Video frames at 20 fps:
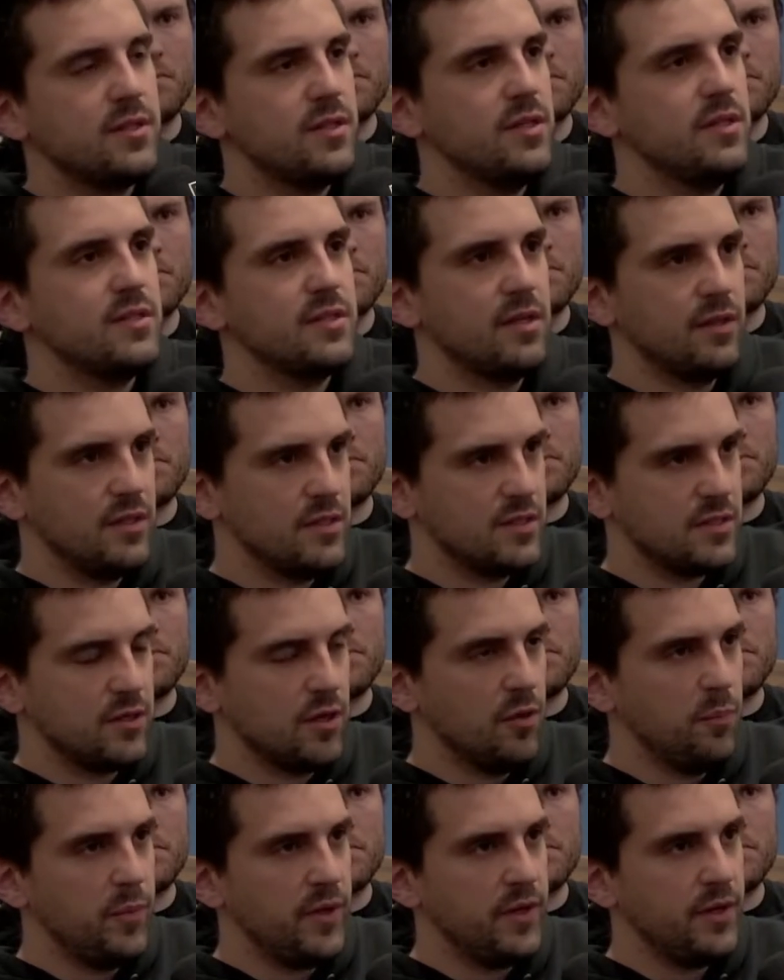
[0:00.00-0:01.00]
and this
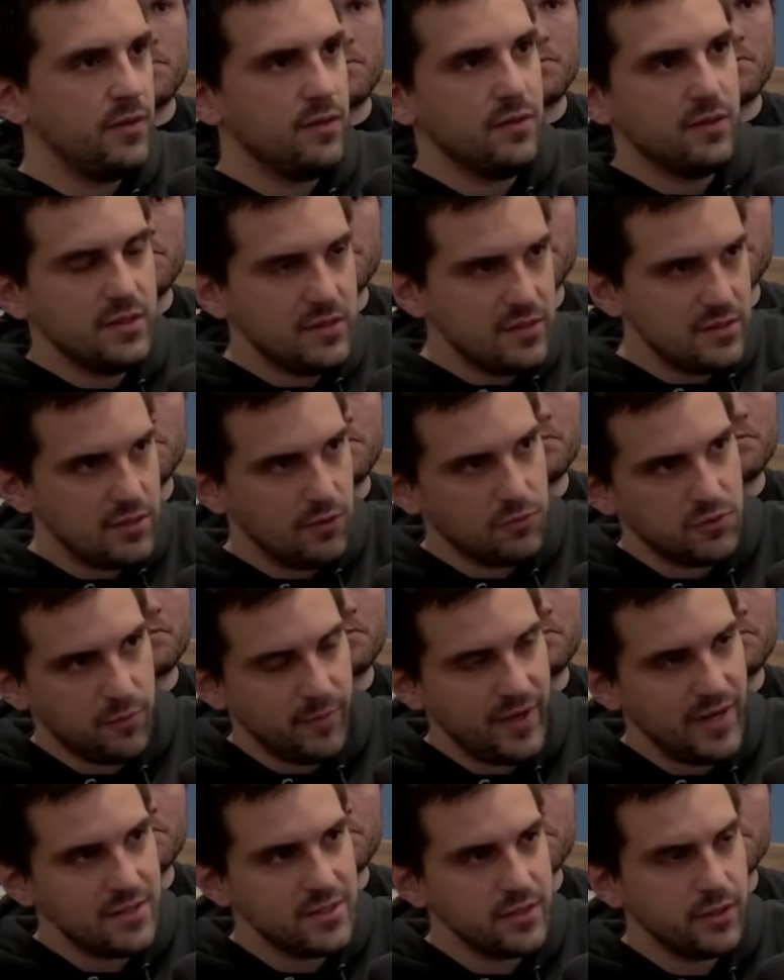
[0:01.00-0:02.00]
component, this is
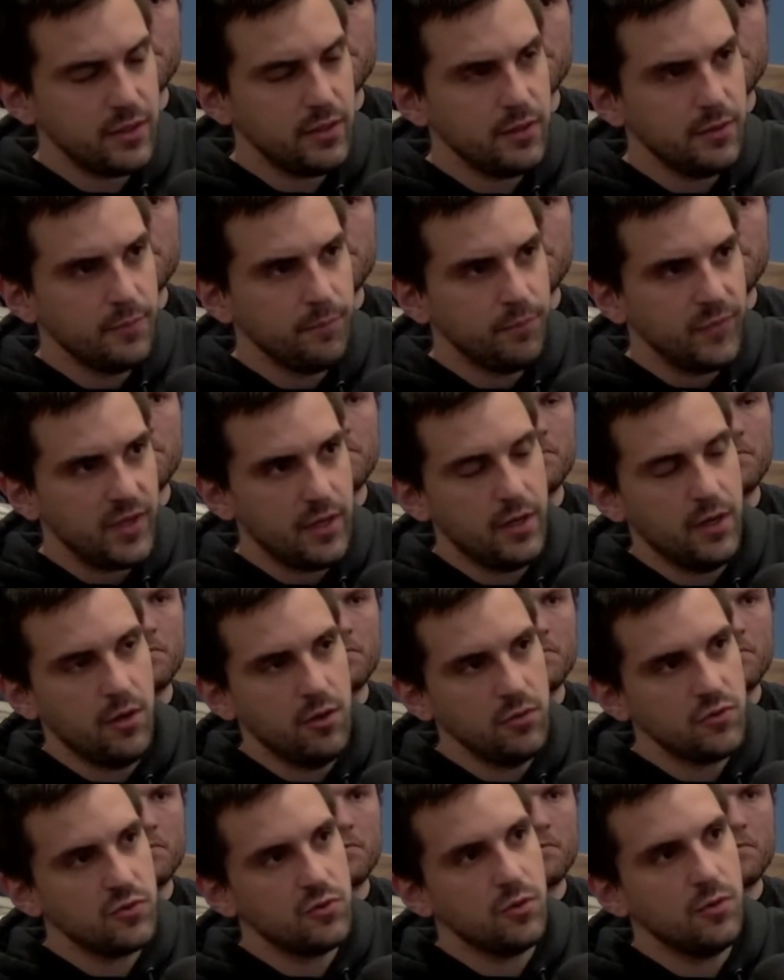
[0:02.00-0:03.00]
automatic. And
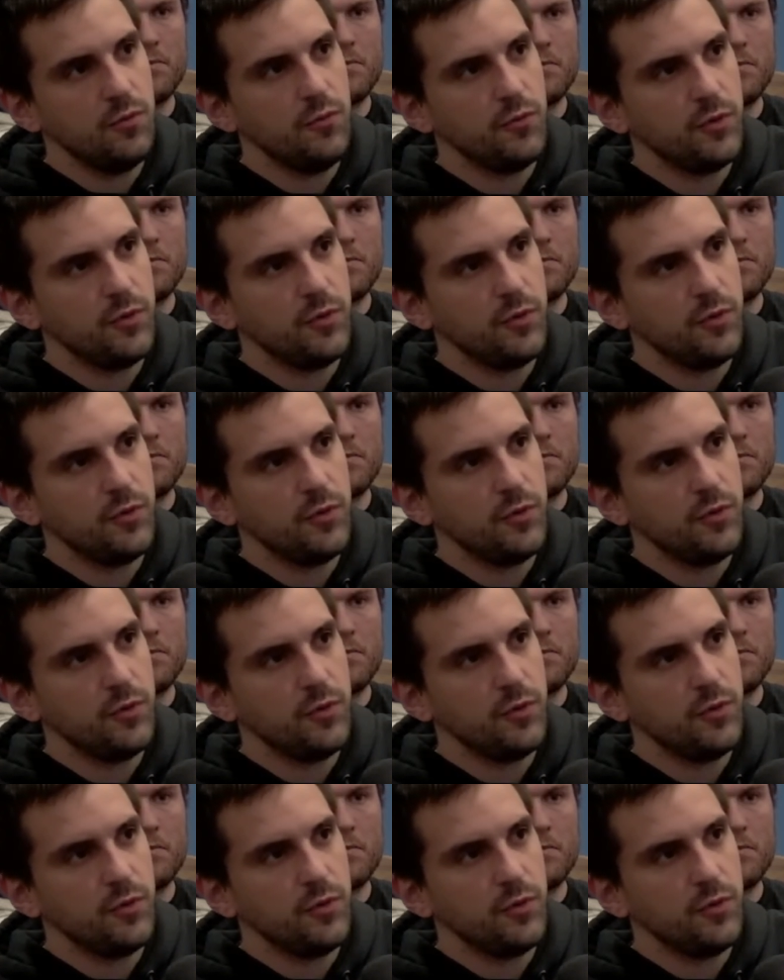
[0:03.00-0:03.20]
also for the